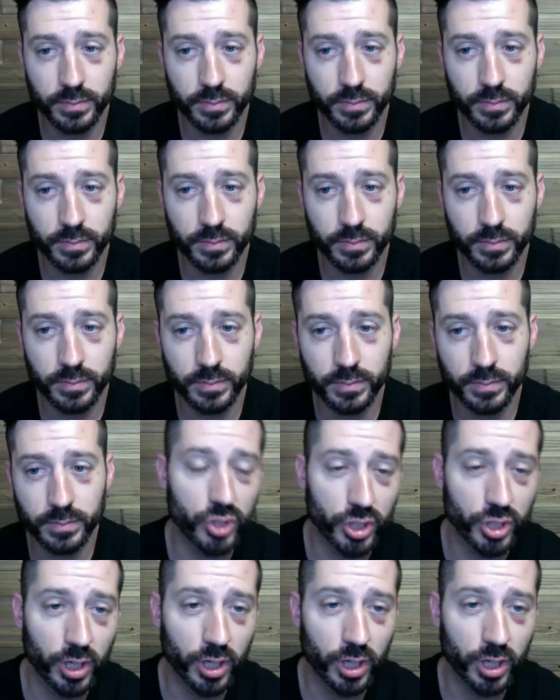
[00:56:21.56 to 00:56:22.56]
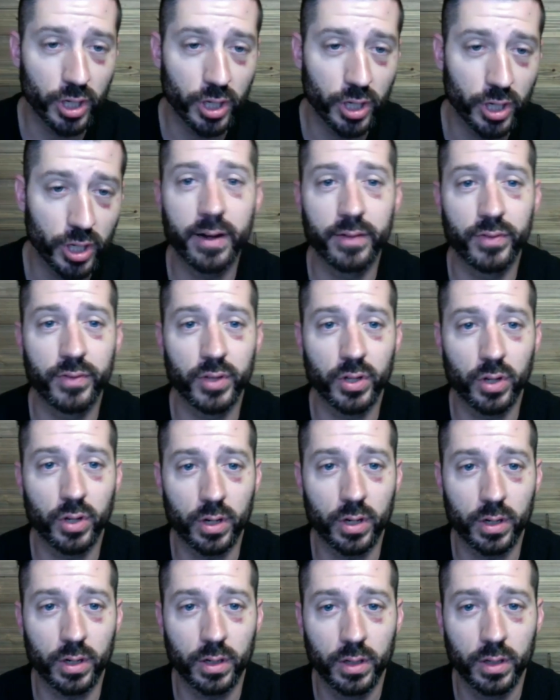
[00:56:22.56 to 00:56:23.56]
And you jump out of the
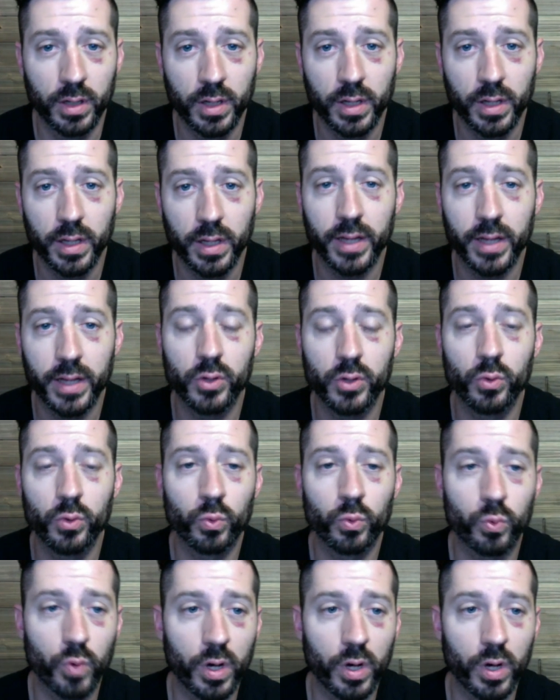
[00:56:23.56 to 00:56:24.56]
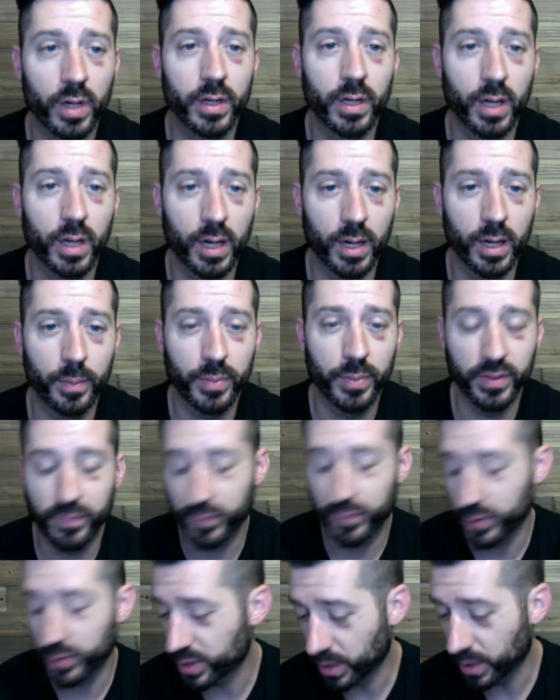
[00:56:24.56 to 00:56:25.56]
car and you run up, and for some